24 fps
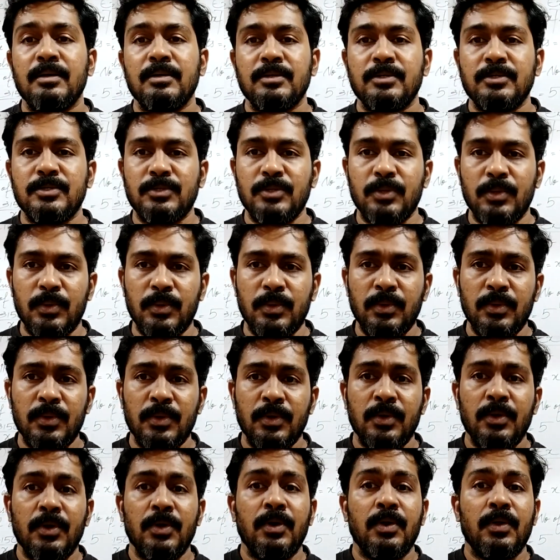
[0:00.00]
So
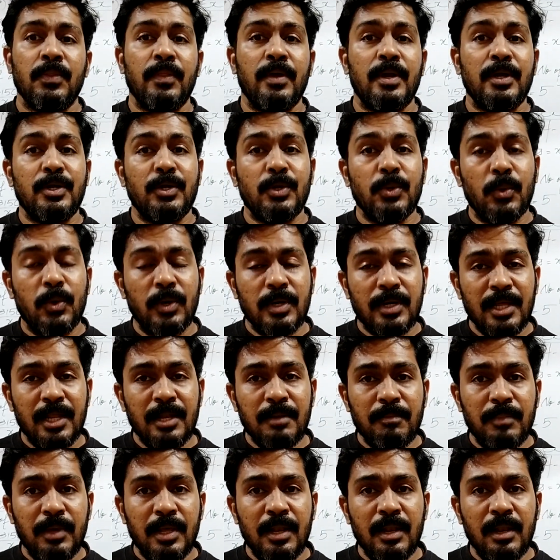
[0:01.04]
the total
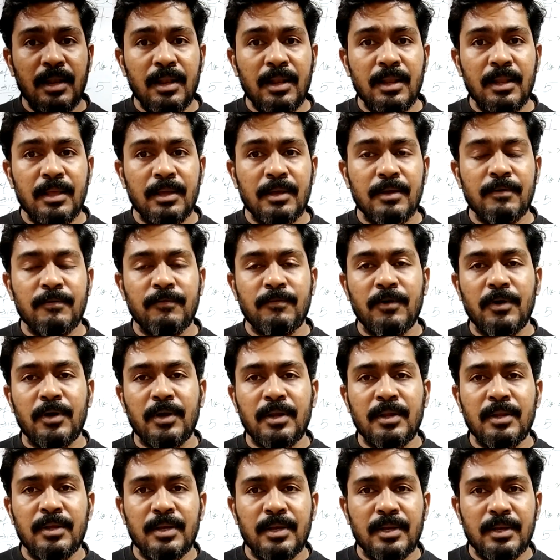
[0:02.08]
bill
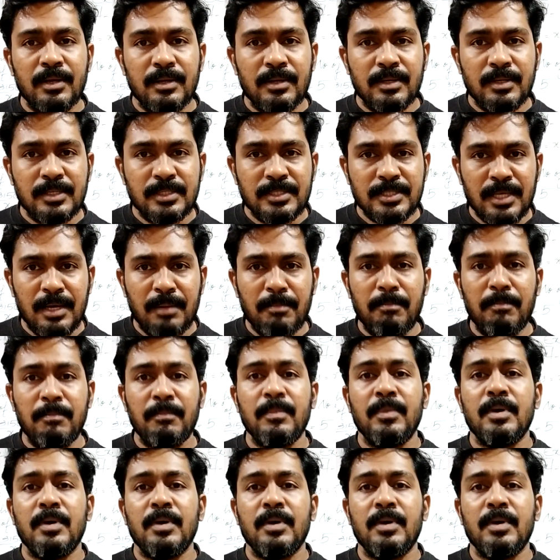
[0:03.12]
for some